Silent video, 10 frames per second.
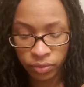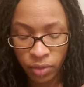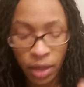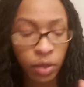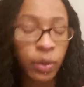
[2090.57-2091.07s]

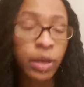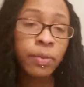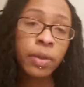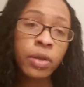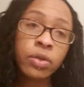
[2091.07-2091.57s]
And the Queen of
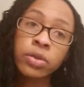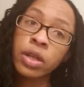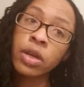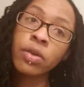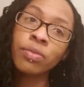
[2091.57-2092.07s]
Pentacles,
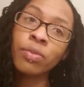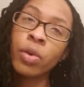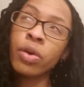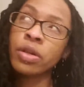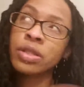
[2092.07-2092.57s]
they're
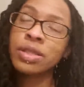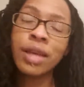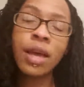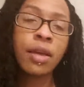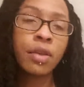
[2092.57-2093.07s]
more
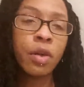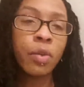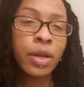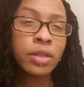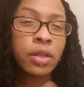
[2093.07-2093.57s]
set in their
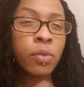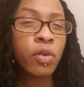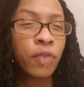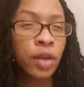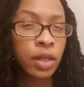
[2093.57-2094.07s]
ways. They're
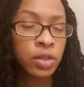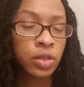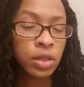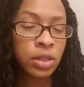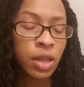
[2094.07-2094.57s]
more
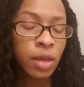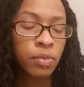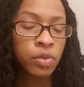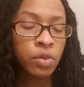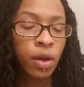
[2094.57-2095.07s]
financially
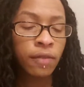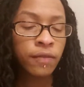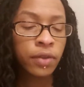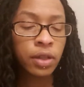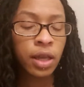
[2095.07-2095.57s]
stable. So I
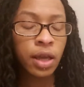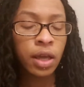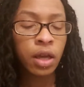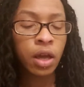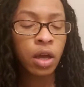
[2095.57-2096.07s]
feel
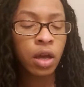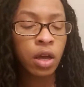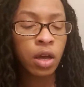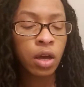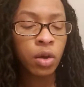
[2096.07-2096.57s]
like
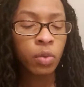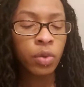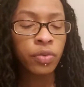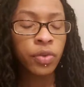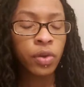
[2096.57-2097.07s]

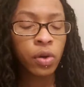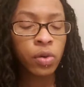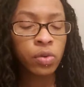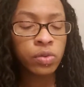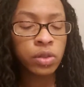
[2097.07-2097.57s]
with
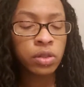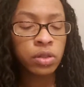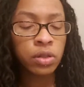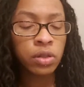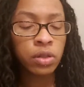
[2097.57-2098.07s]
those,
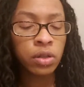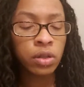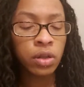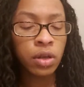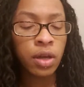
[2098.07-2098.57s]

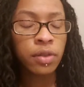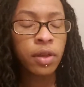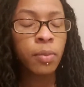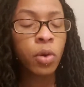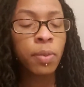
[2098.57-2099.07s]

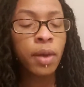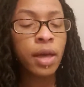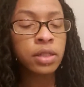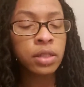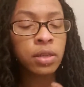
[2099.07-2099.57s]
they're more
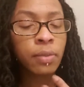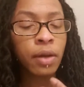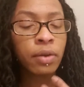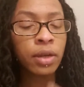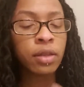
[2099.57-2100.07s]
passionate
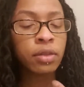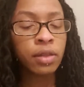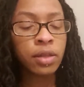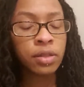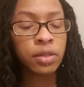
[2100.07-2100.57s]
about getting
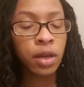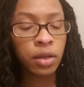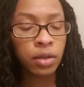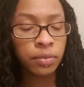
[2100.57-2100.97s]
things done.